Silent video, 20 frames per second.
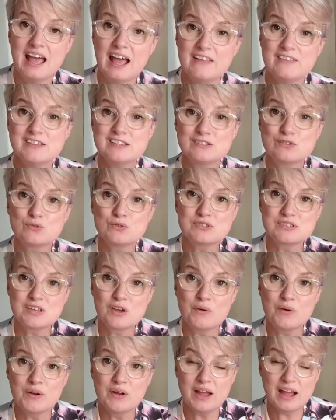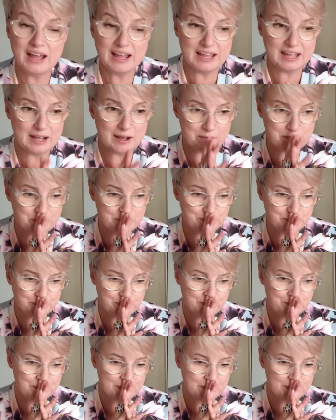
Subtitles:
and there's also a